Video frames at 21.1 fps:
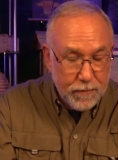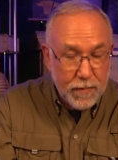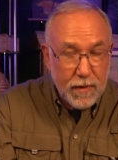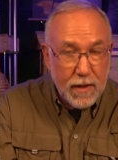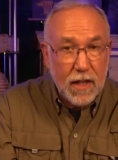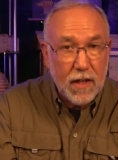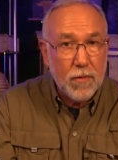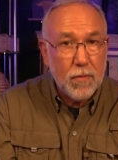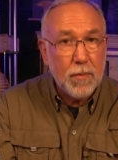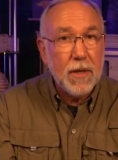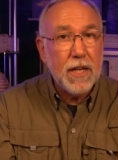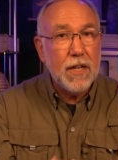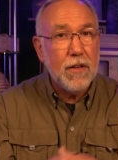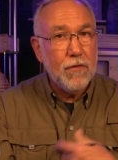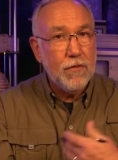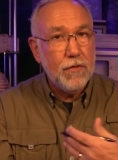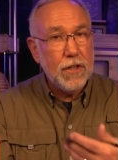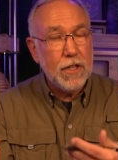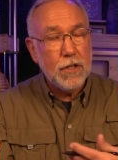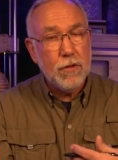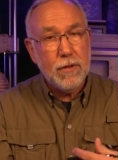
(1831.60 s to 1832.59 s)
That's my
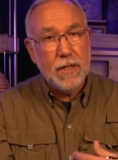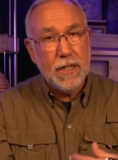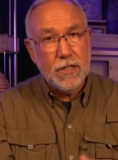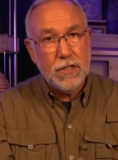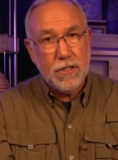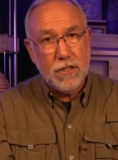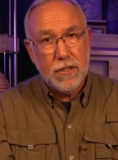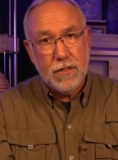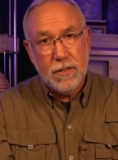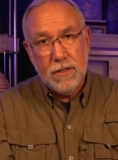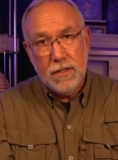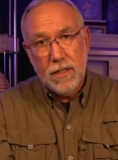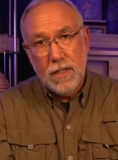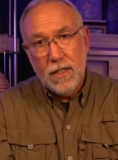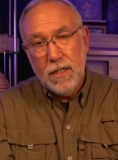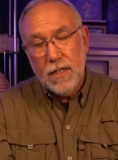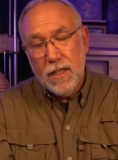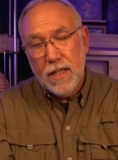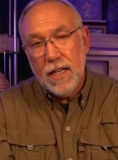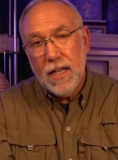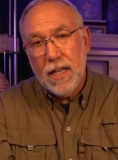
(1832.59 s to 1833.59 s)
configuration
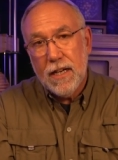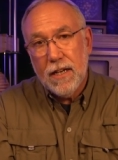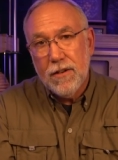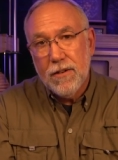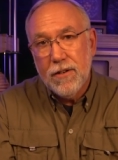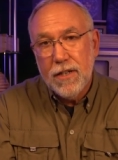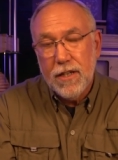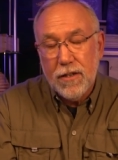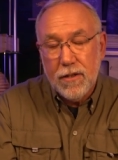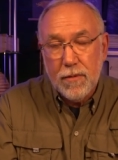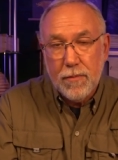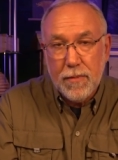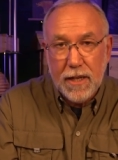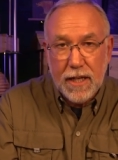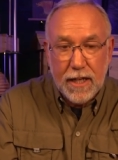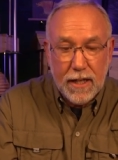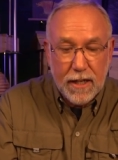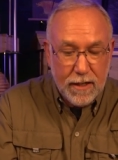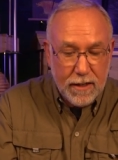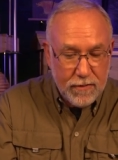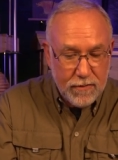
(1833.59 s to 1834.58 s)
now here in my
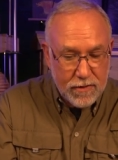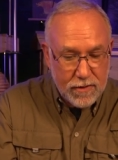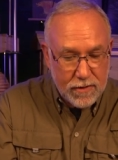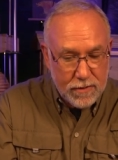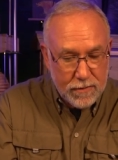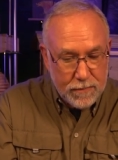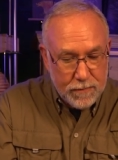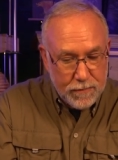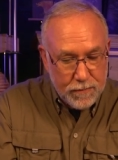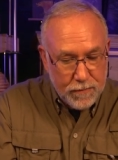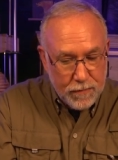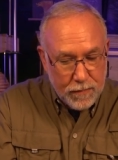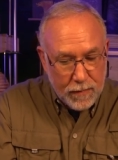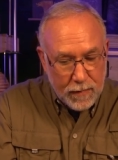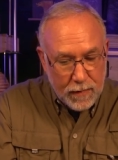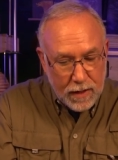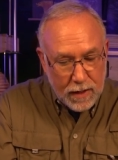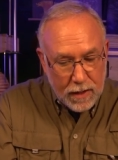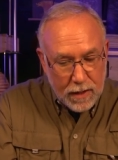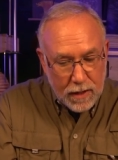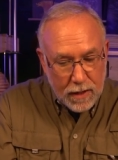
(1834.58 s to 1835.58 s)
hives.
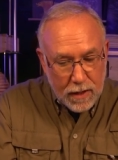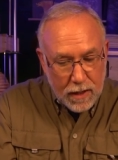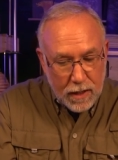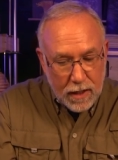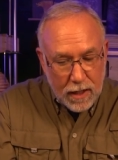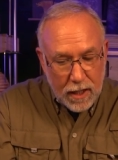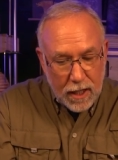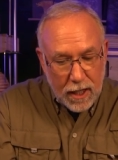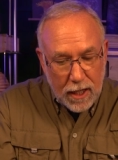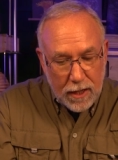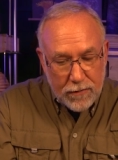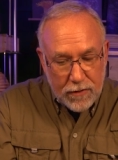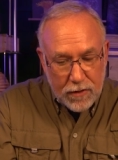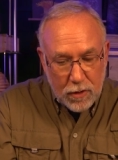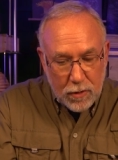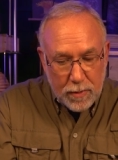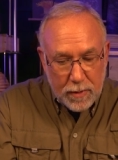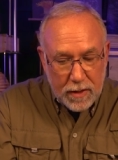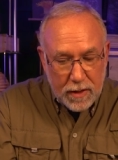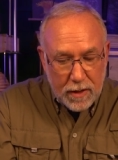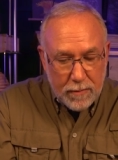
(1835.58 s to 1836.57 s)
I haven't
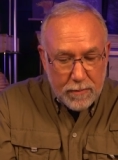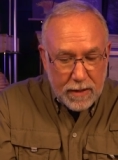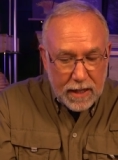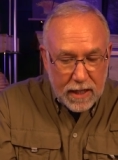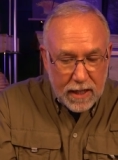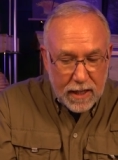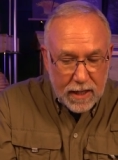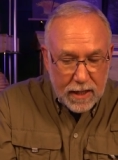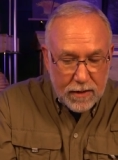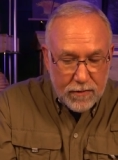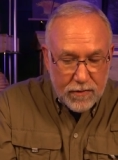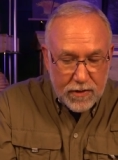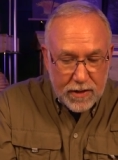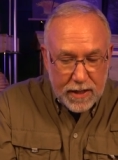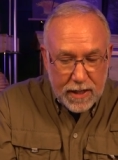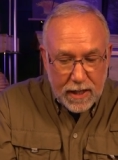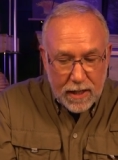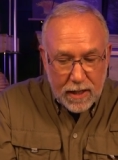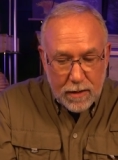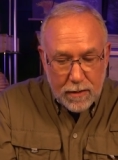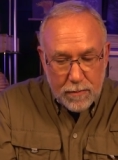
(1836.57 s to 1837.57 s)
opened up my hives
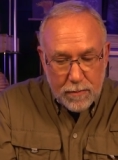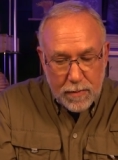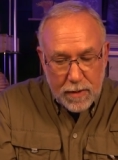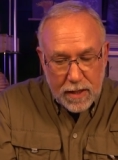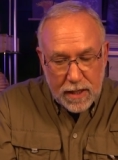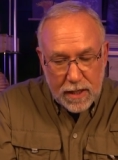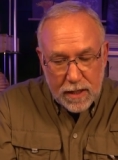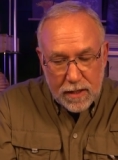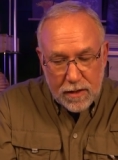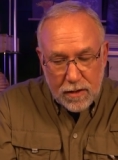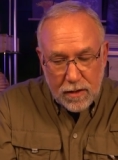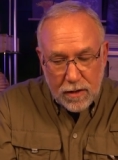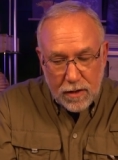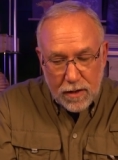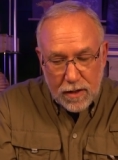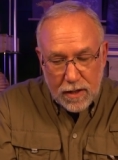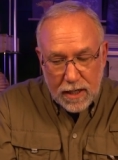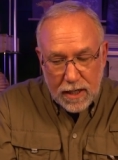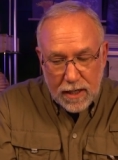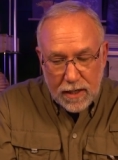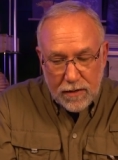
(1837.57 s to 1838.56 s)
yet, but
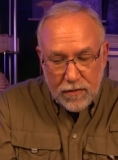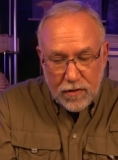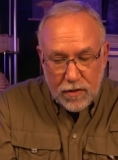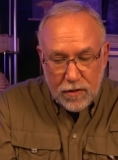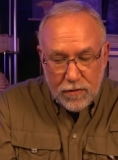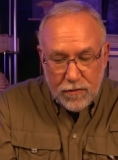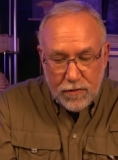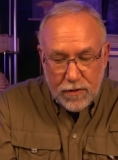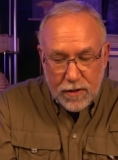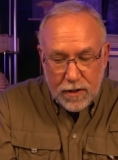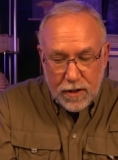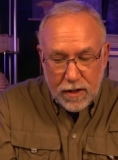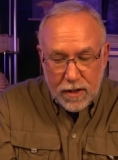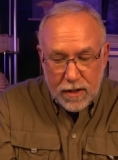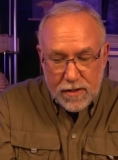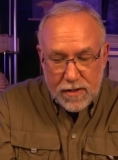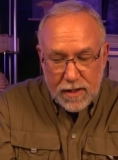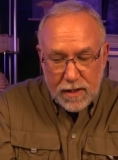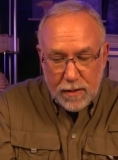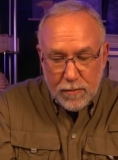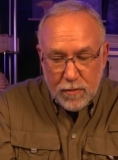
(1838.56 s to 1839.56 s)
all the hives so far
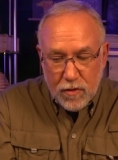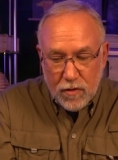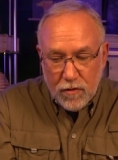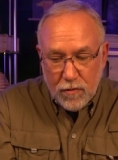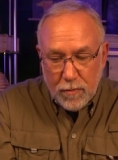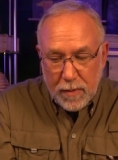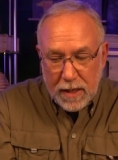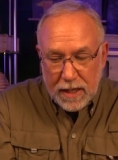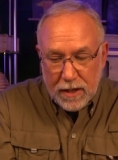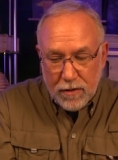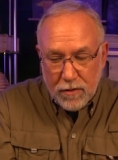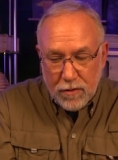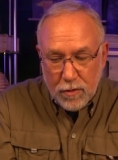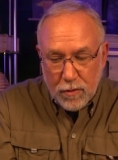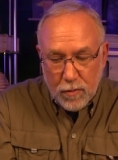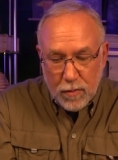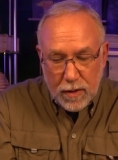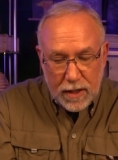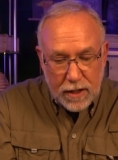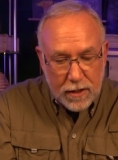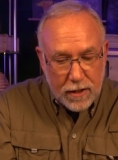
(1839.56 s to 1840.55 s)
seem to have made it through
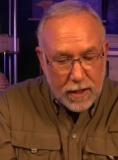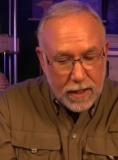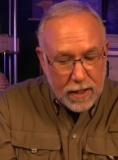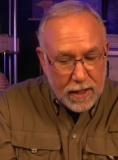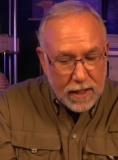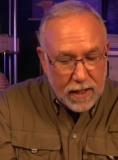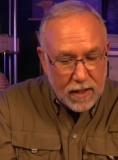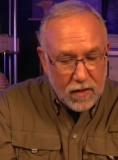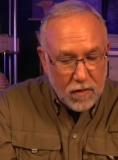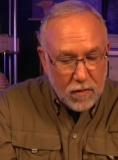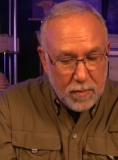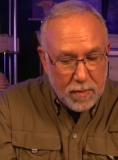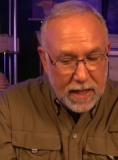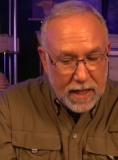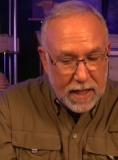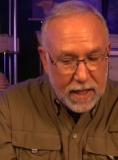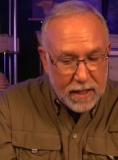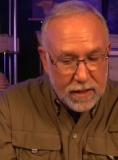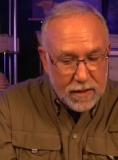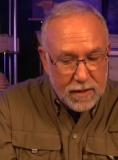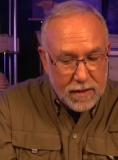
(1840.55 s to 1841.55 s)
winter, and I
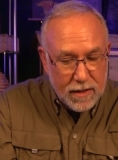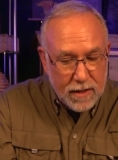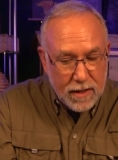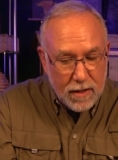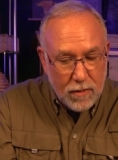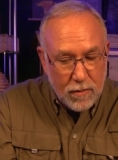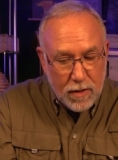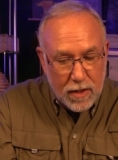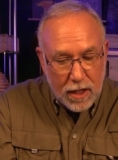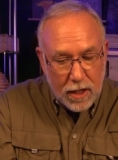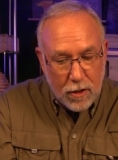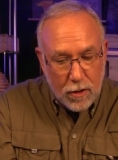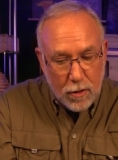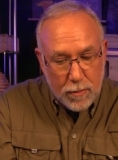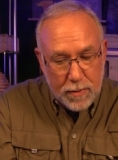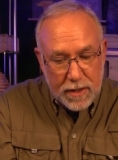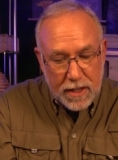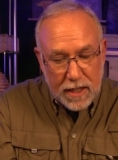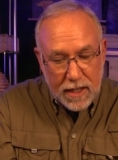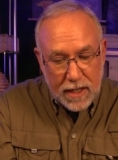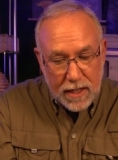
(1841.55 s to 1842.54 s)
expect that when I
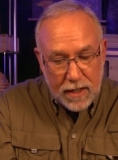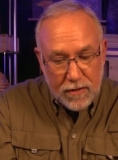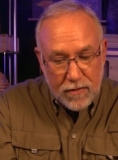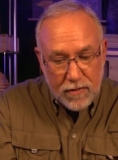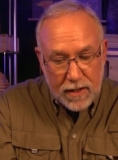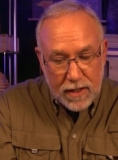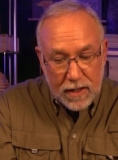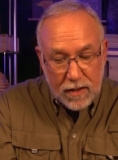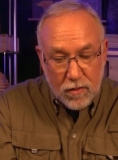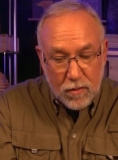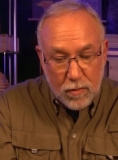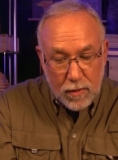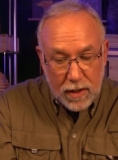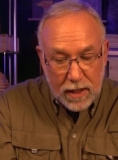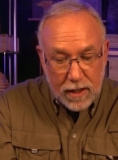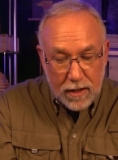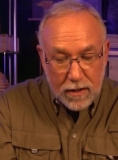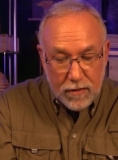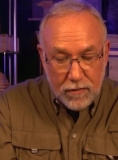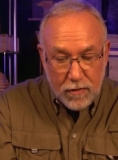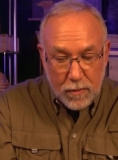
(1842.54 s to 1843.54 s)
open the hives next
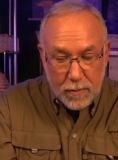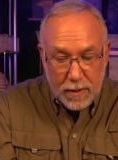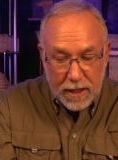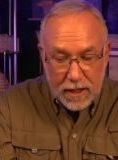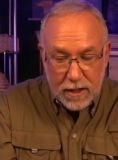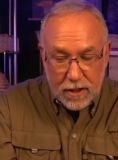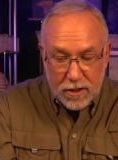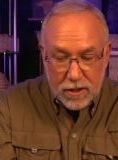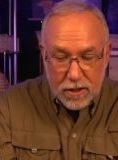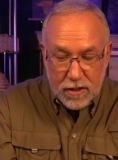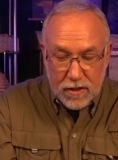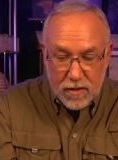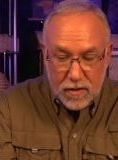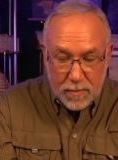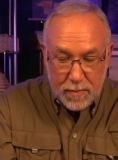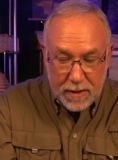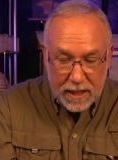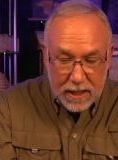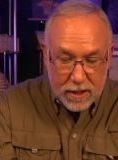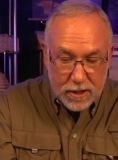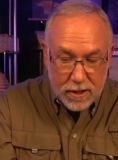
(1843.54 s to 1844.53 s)
weekend for my initial
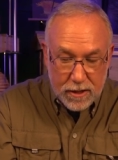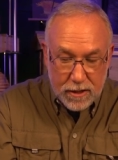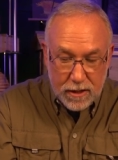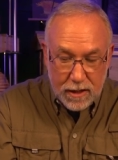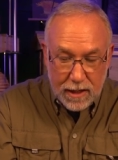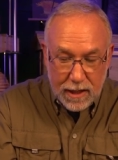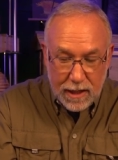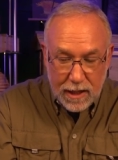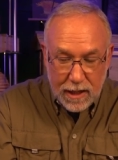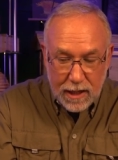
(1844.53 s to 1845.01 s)
inspection,